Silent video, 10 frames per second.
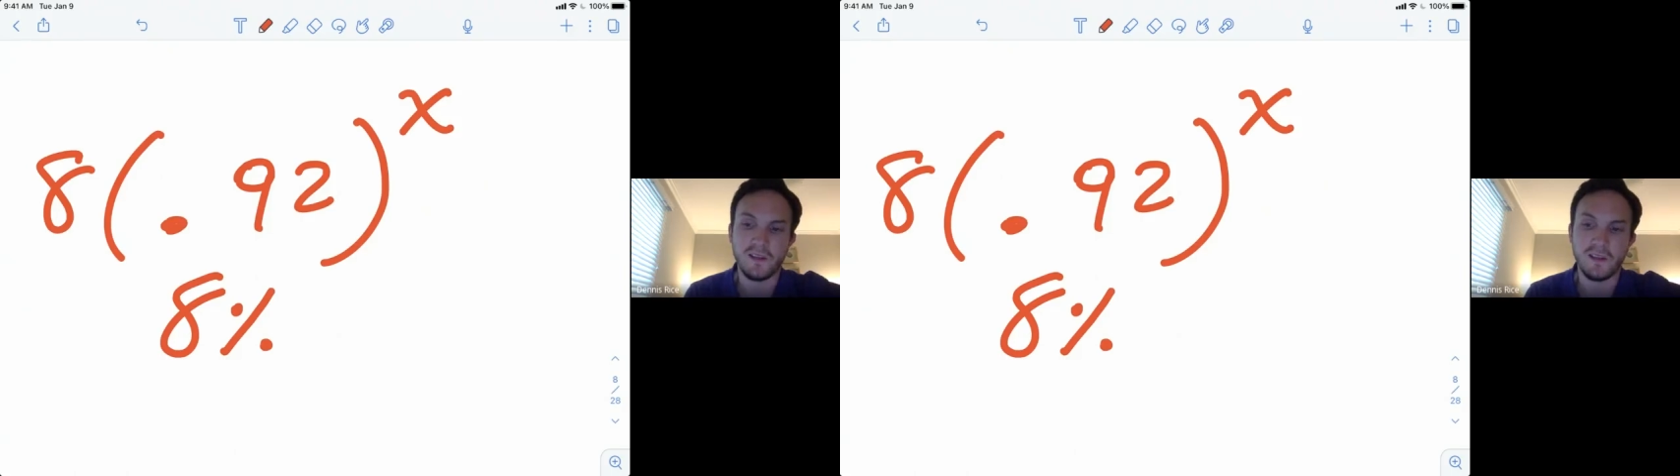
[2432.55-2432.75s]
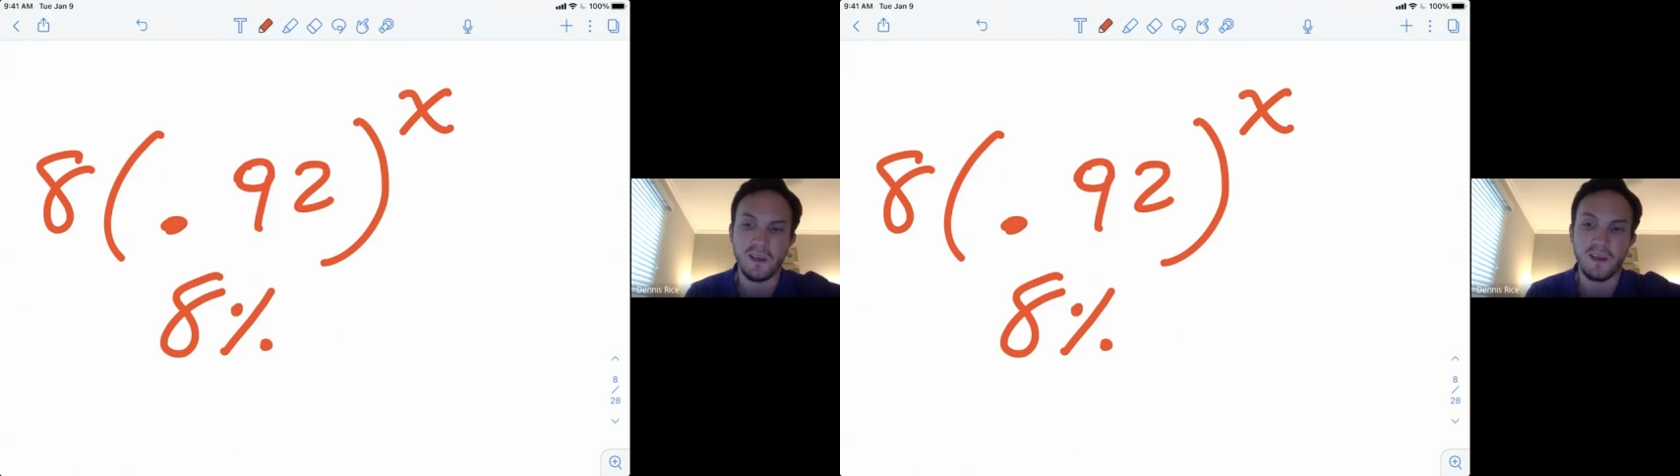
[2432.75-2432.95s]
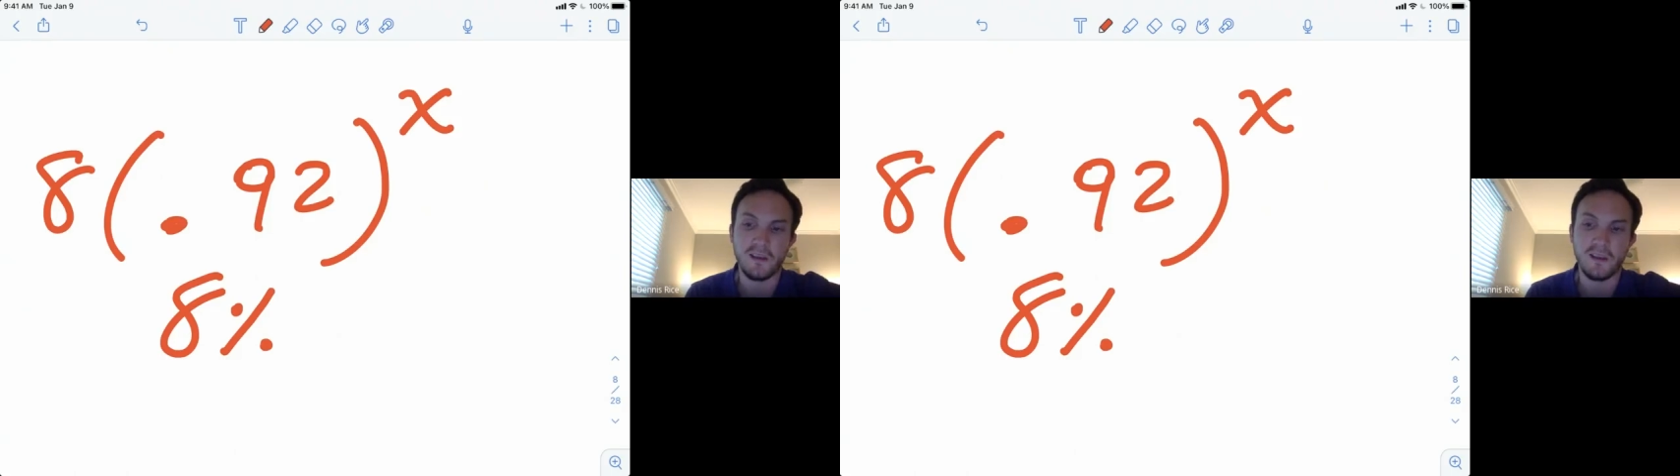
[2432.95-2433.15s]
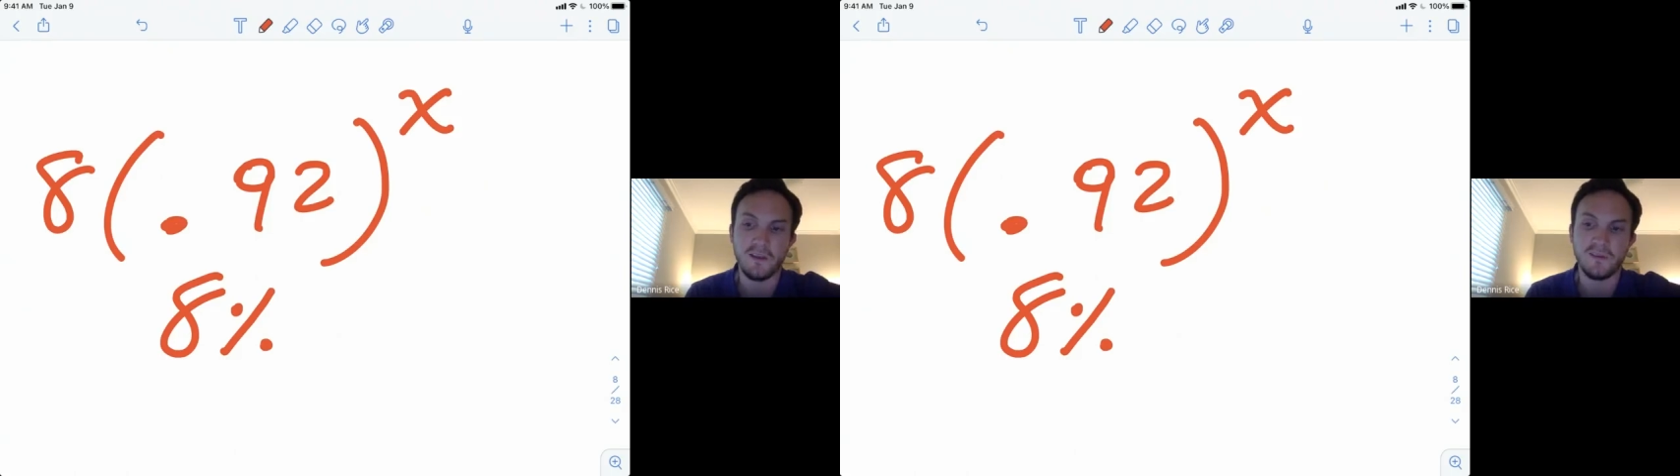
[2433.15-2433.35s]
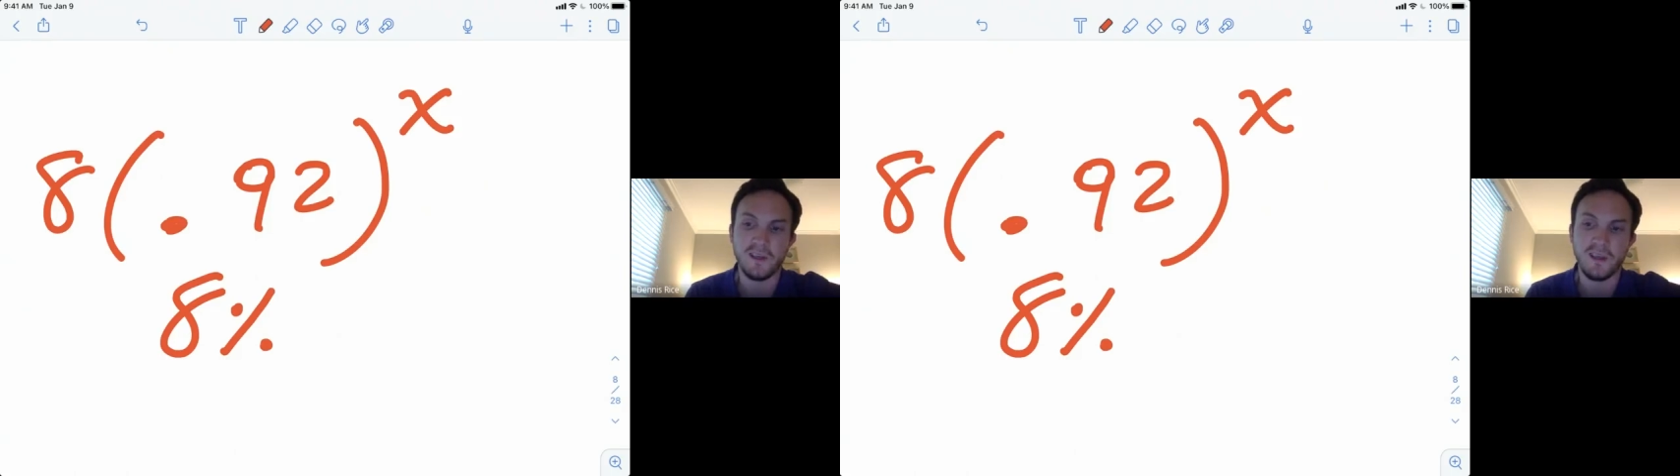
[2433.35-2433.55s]
decay.
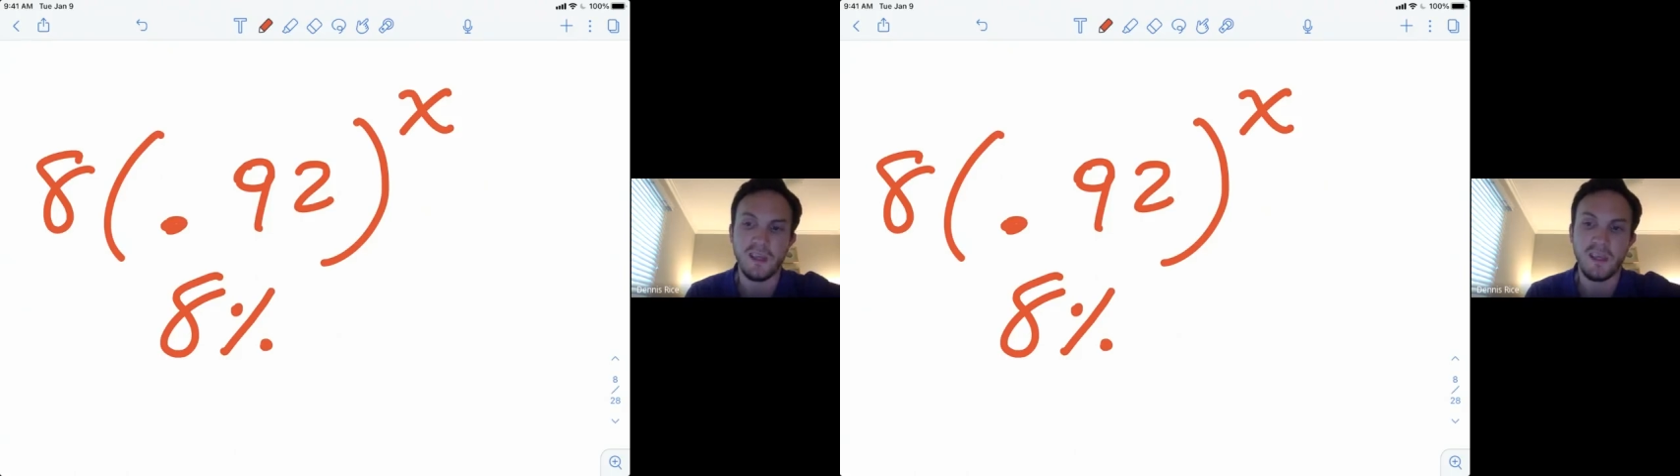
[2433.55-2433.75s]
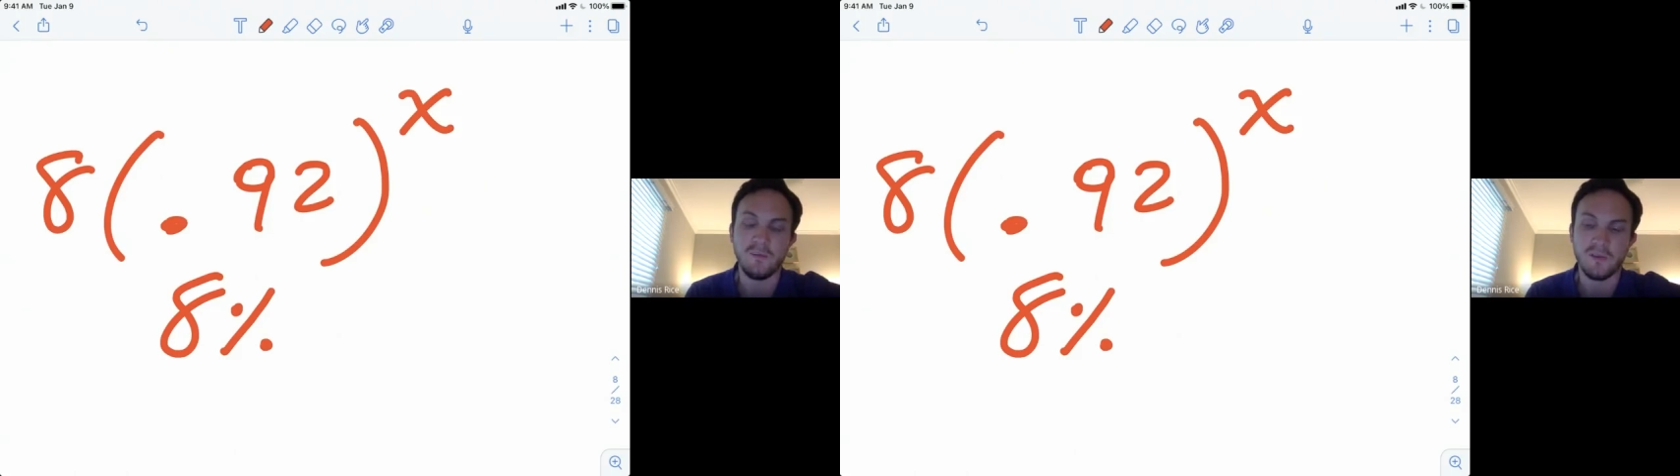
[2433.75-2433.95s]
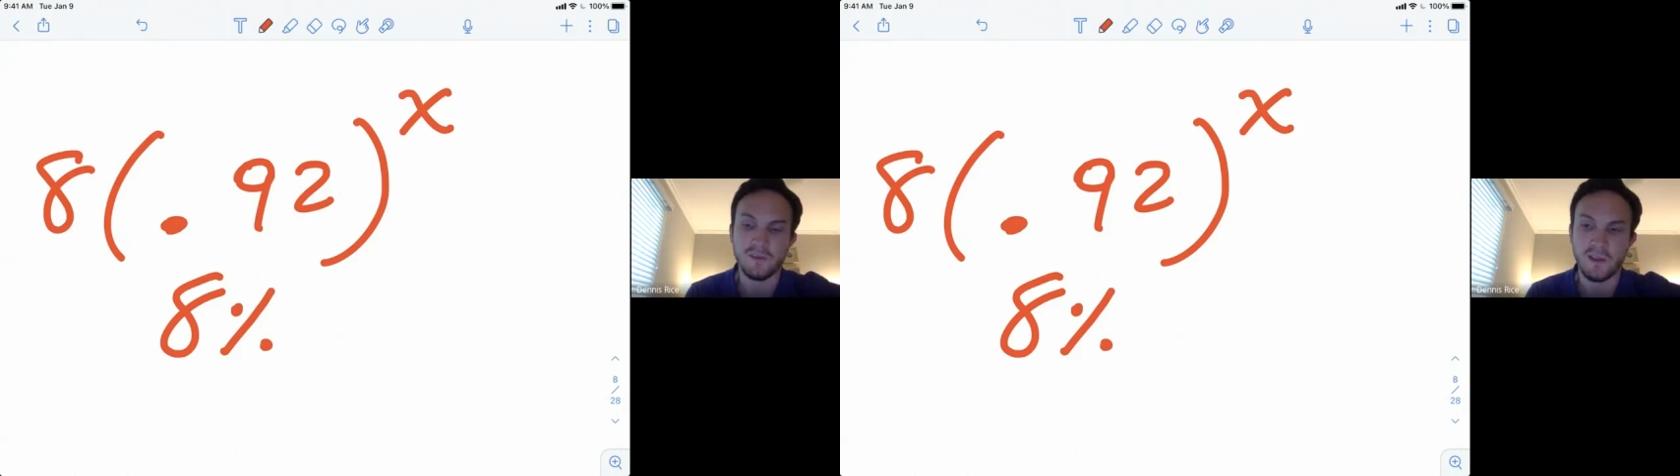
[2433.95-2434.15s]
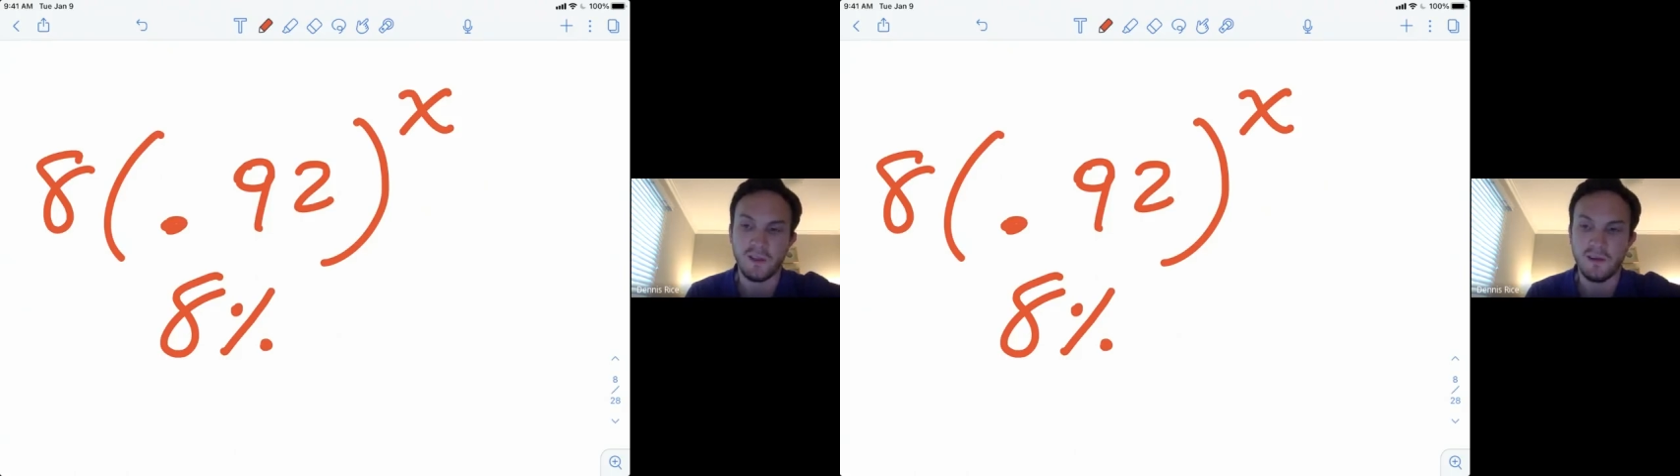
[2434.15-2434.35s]
You'd say 8%.